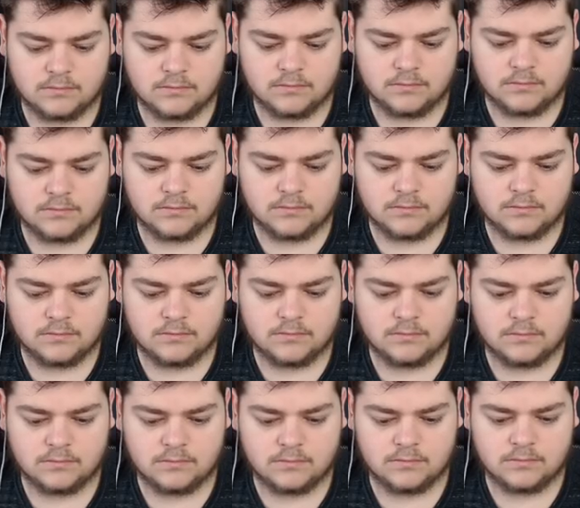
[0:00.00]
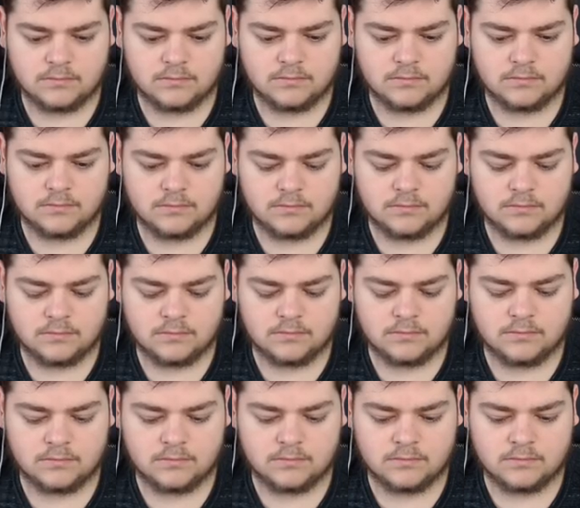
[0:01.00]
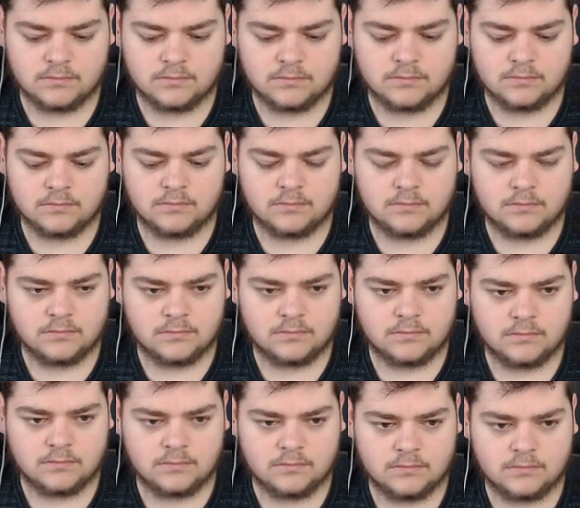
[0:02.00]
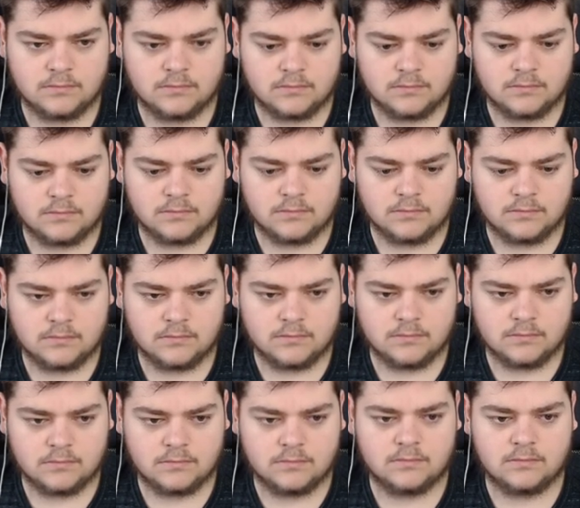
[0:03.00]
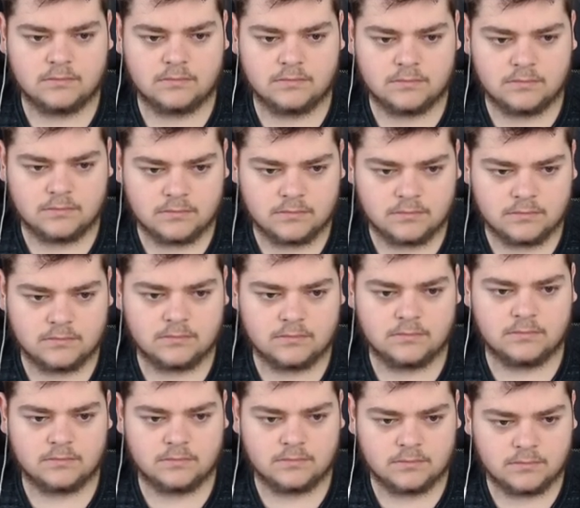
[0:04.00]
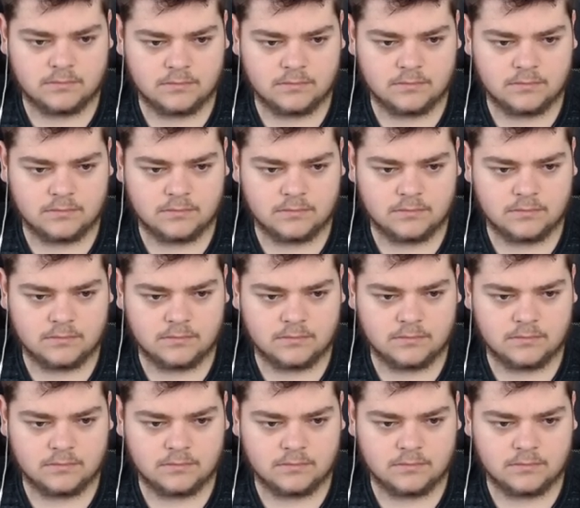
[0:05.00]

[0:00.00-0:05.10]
This person isn't speaking.